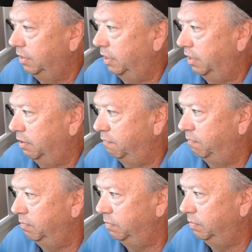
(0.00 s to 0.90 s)
uh,
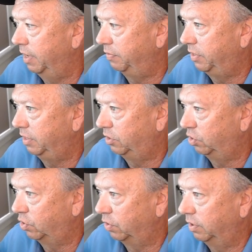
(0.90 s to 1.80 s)
that the
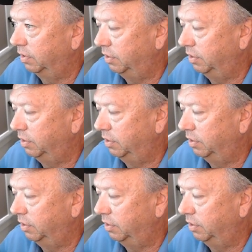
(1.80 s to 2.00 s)
concurrent,